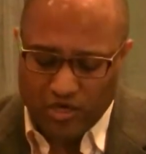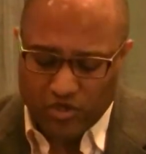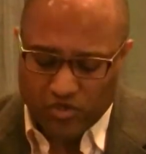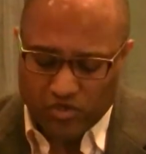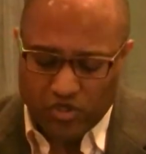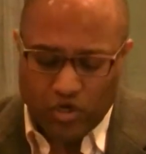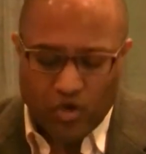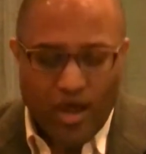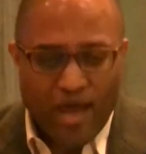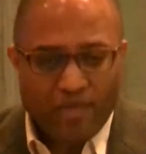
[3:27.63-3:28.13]

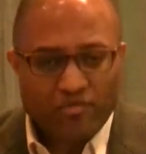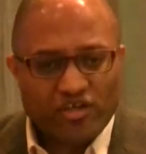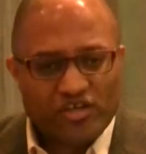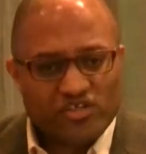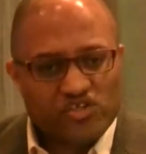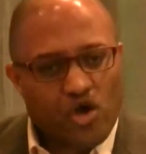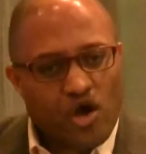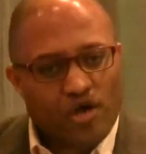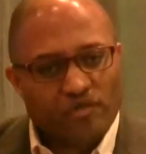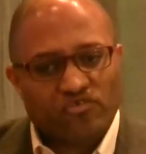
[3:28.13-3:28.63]
So I'm
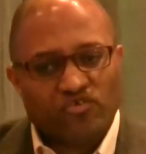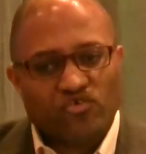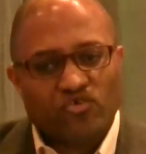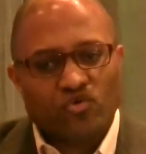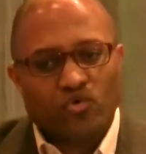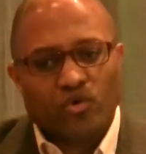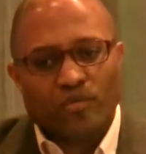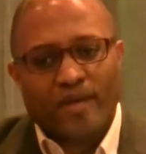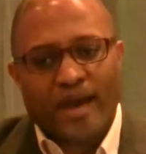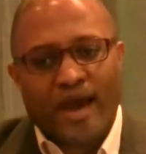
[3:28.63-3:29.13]
going to talk to
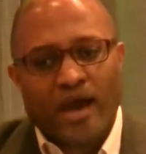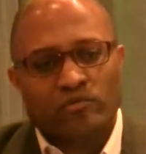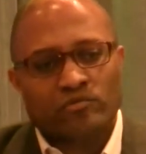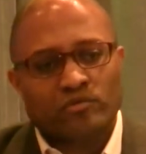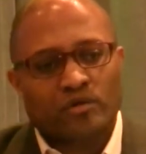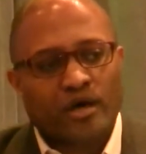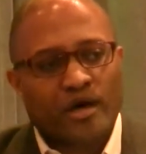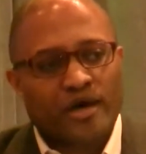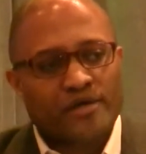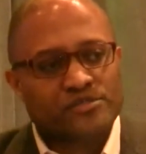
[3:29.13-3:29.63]
you
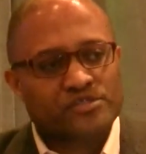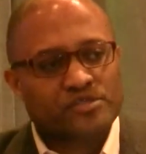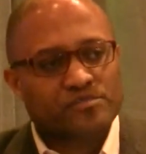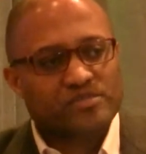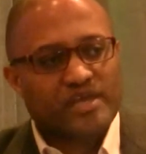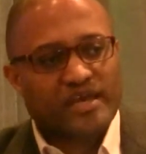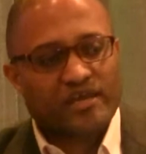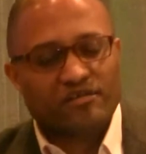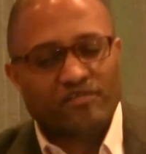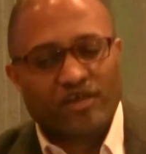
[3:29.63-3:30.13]
about some
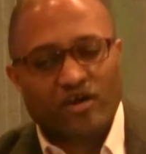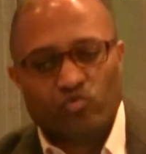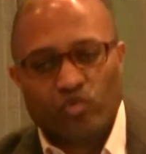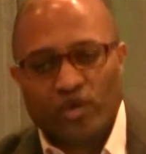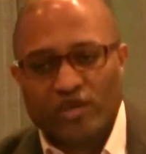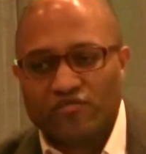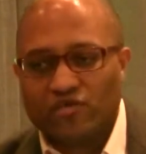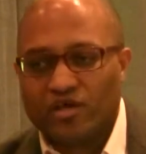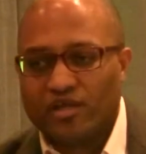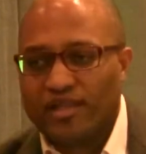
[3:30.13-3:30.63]
data that
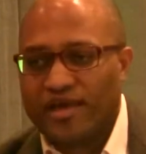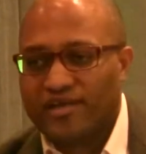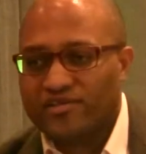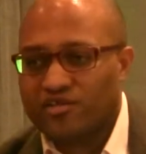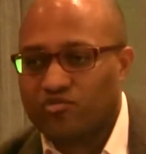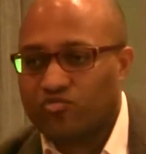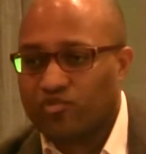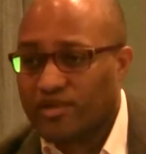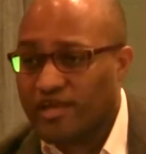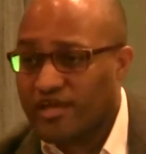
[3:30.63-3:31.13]
we've
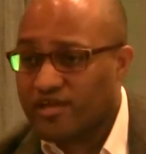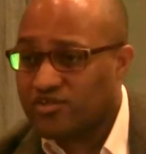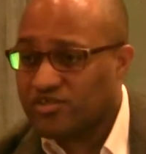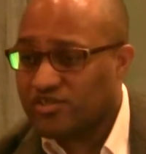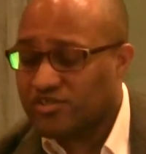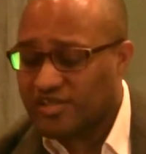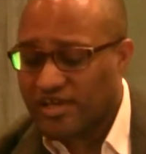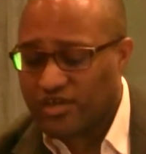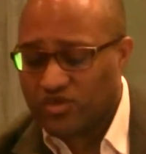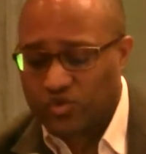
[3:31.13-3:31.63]
collected related
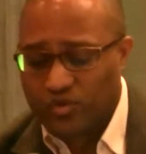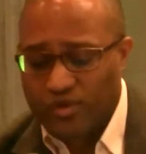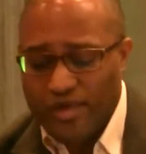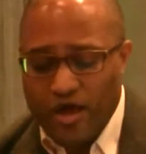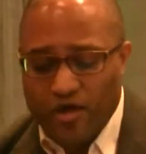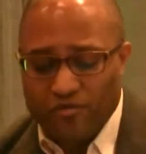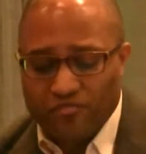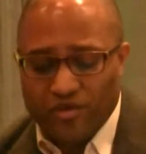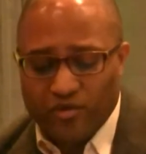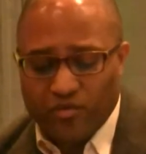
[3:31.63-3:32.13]
to sexual
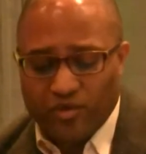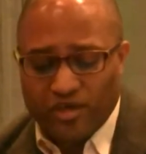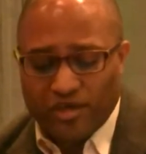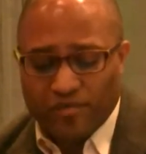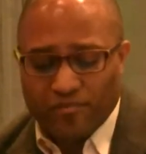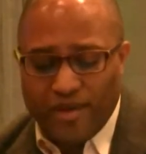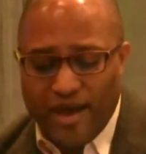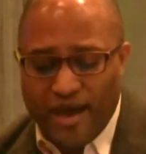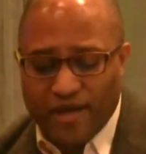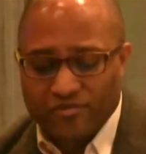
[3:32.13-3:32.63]
health that we
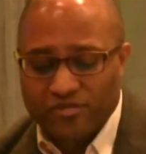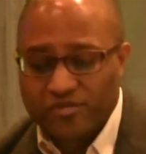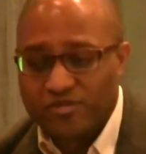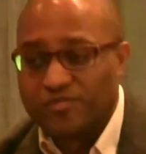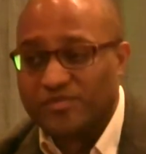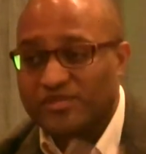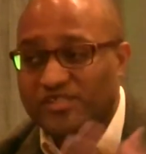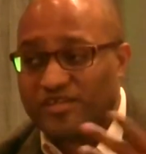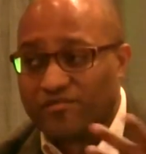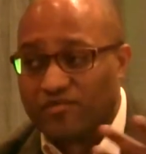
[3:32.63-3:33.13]
compiled
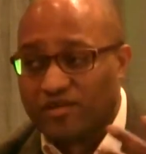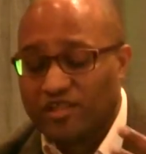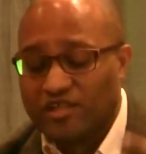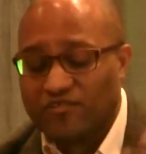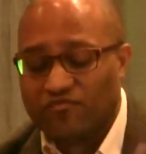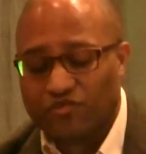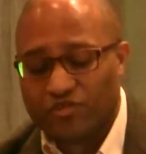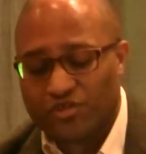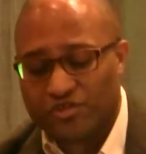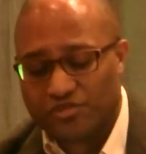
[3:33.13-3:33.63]

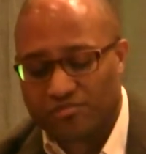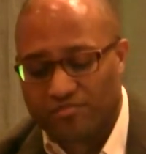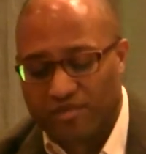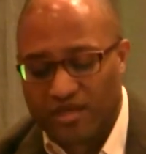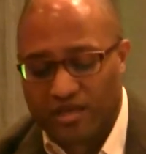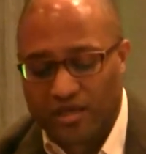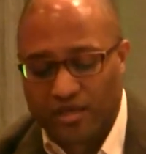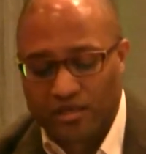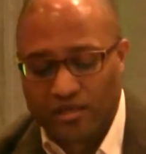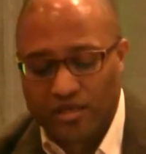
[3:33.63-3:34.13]
specifically for this
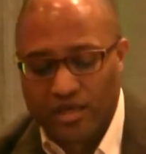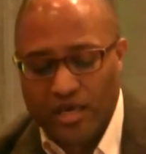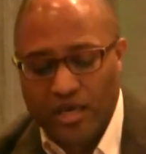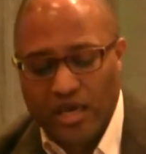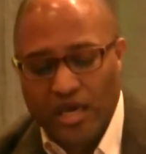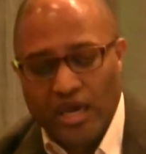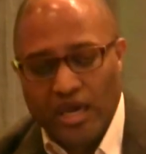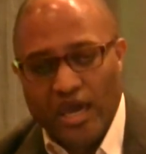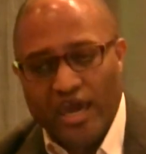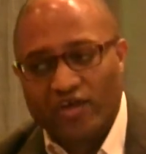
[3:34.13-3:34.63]
meeting
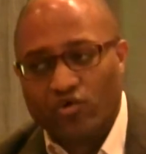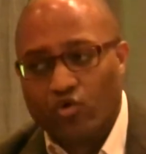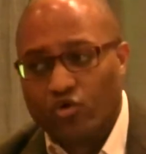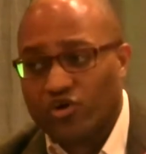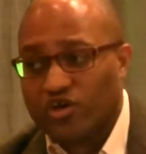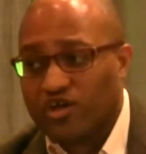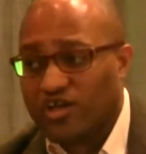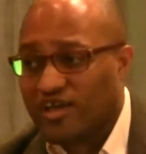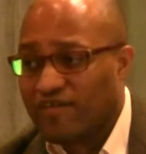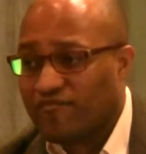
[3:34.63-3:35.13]
in
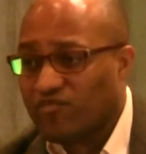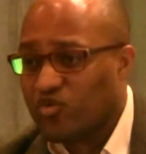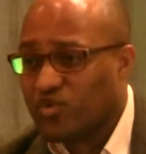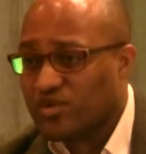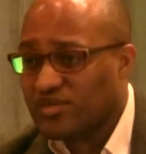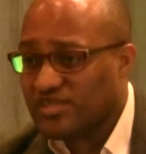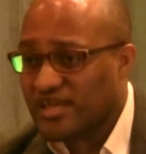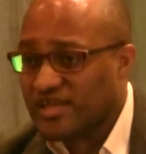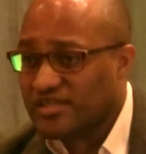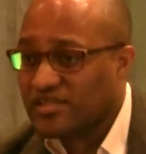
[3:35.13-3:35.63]
order to give you
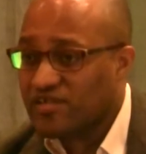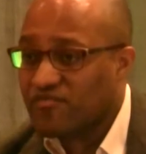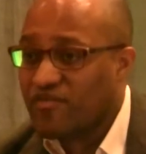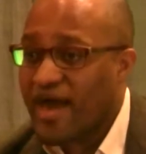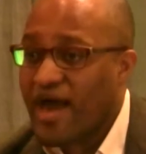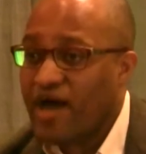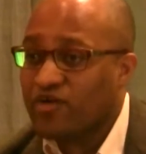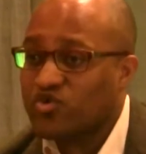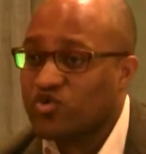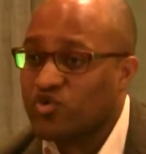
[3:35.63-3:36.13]
a sense of
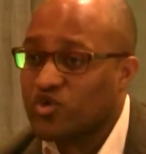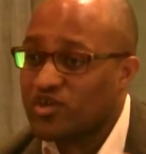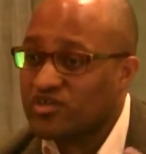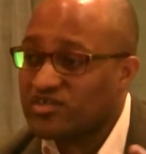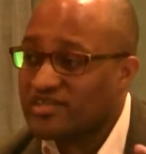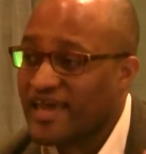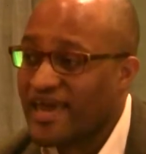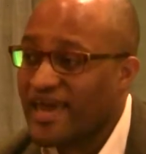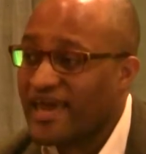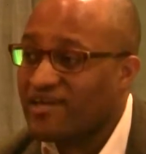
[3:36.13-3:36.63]
how you
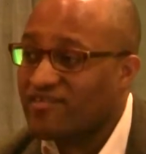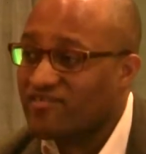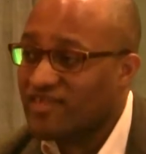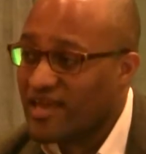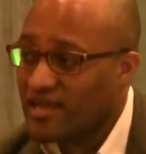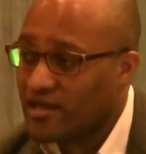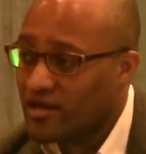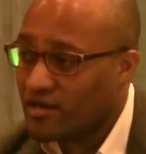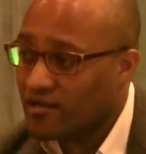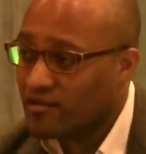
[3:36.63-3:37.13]
can take
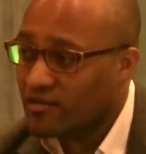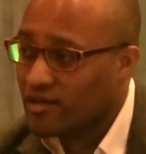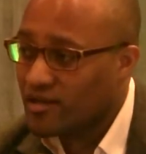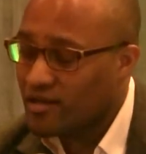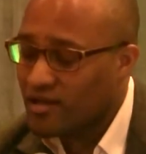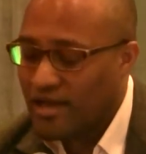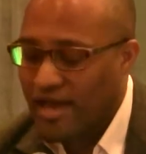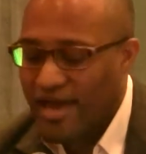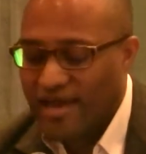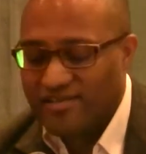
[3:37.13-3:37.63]
data
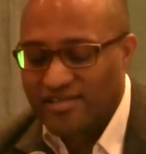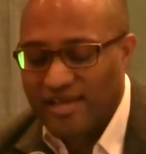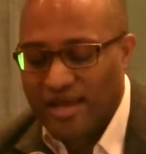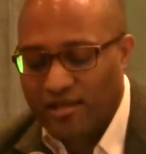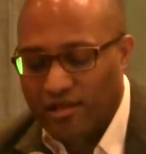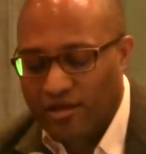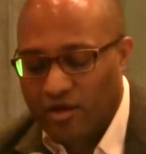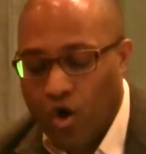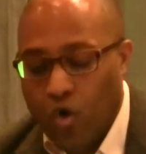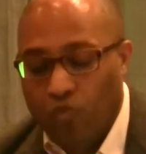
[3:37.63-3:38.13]
and
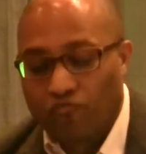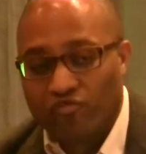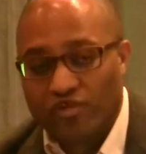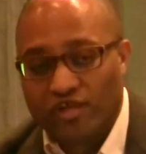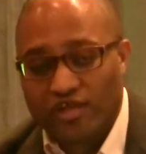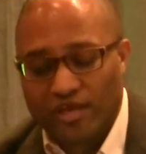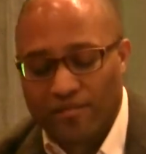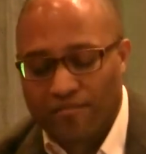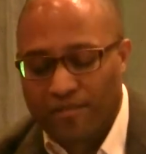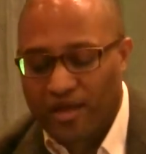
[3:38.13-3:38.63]
tell a
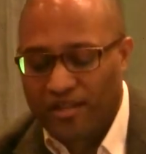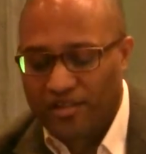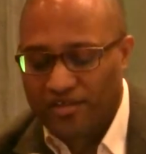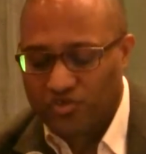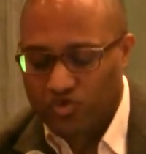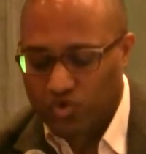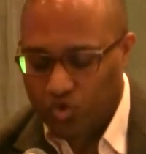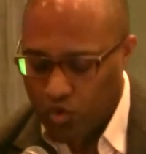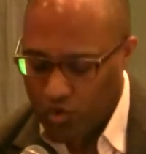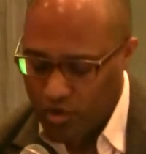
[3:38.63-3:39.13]
hopefully compelling
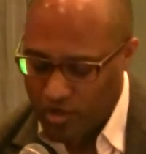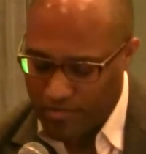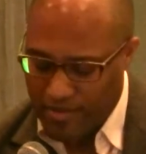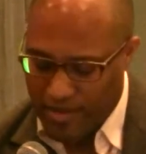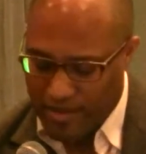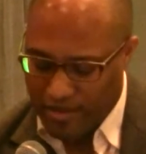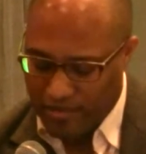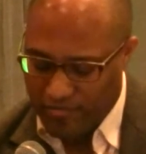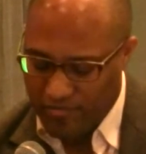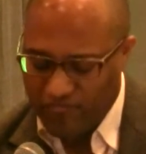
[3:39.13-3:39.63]
story
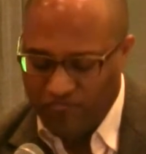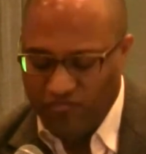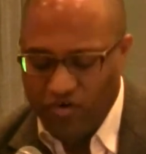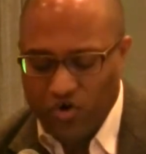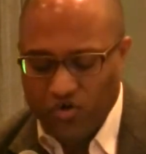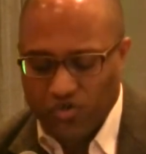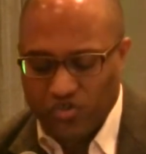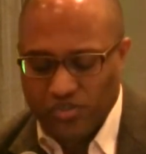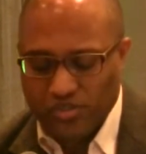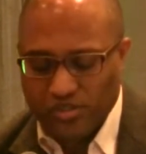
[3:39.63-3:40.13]
about it. But
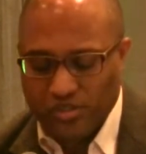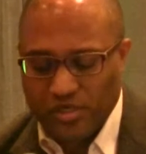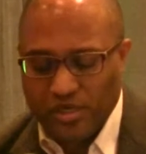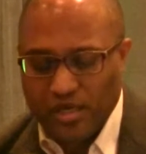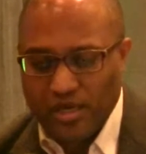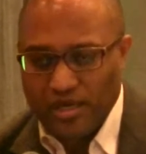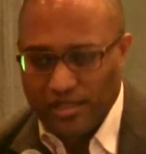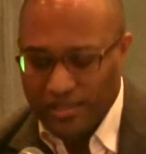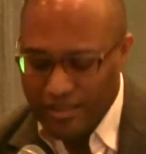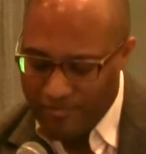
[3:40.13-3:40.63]
first,
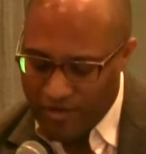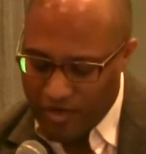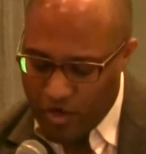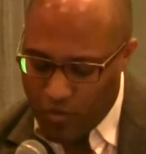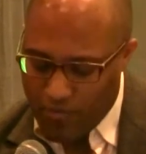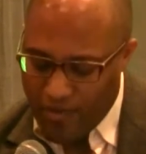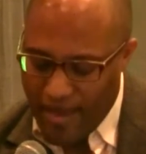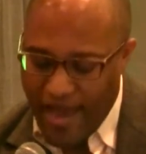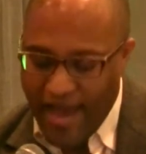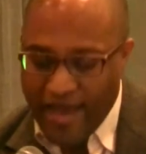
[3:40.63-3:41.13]
let me
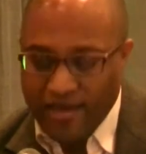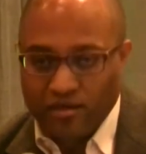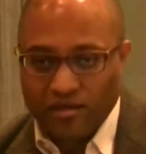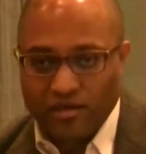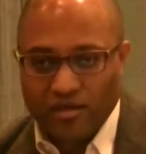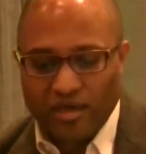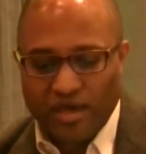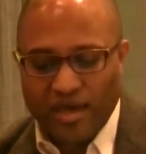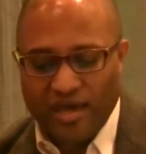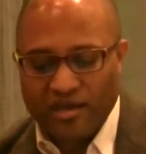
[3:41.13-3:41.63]
go back
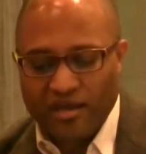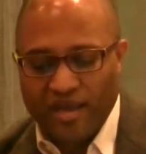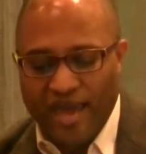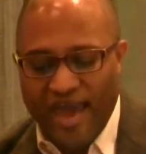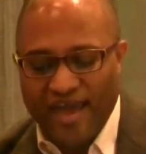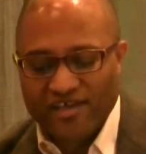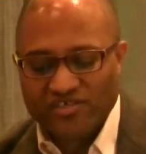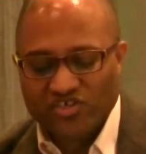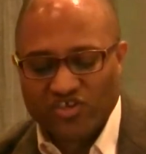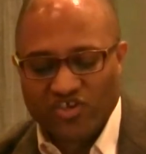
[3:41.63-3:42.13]
and
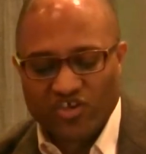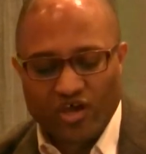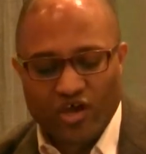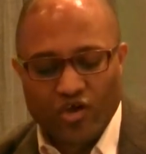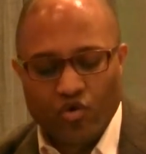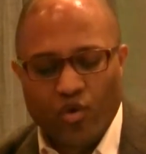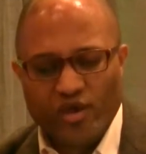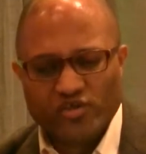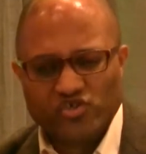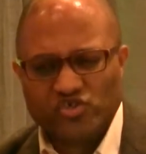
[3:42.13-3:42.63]
ask you
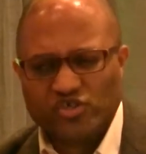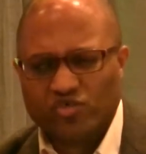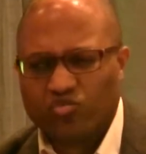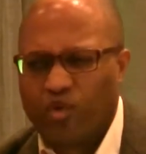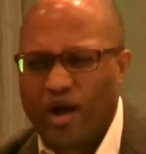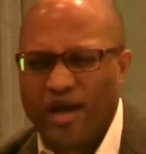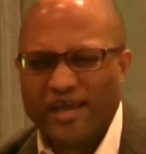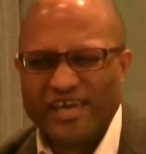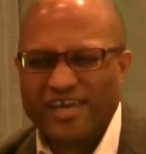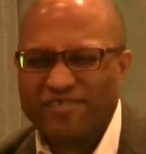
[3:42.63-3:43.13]
a question.
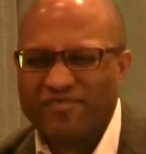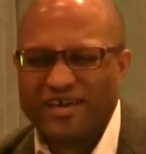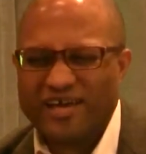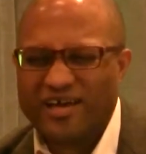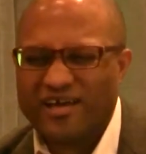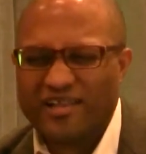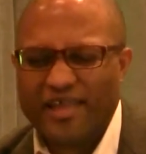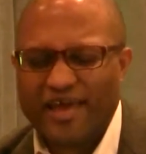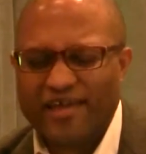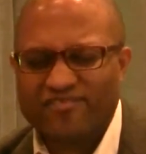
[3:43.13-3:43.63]
Why even
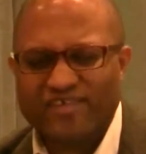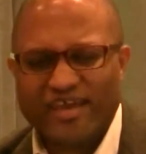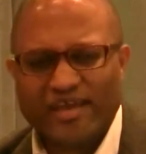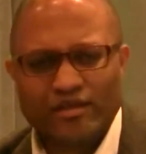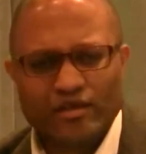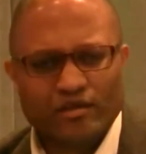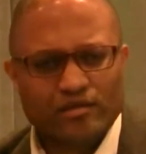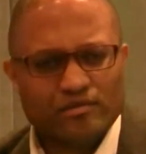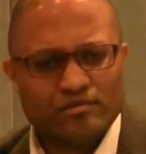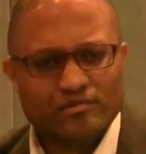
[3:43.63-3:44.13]
collect
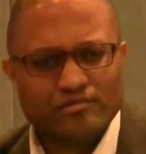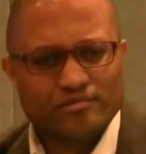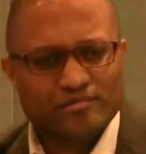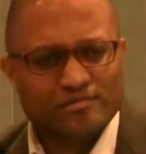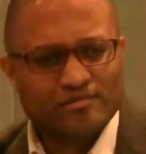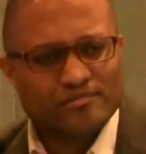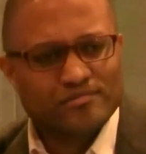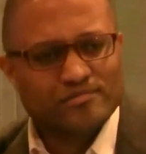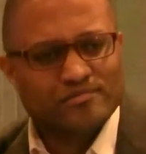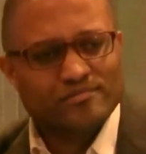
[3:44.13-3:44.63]
data?
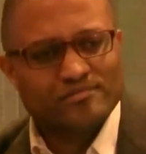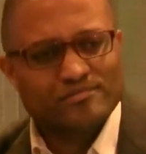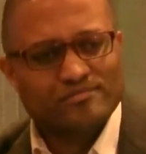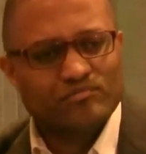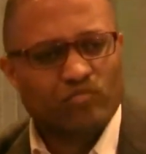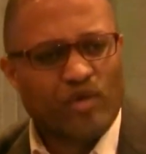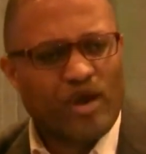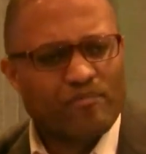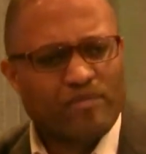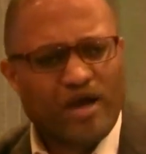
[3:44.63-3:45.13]

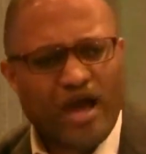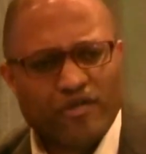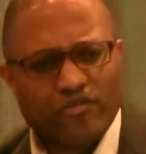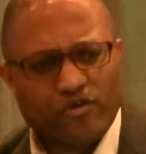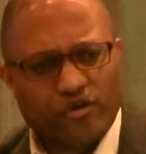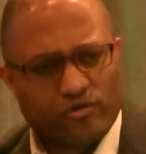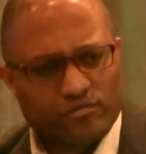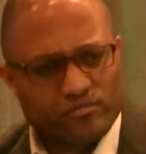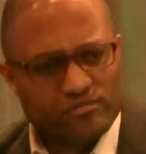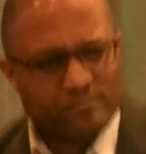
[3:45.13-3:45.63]
Why
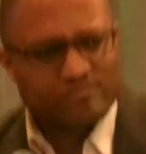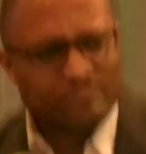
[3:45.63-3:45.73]
bother?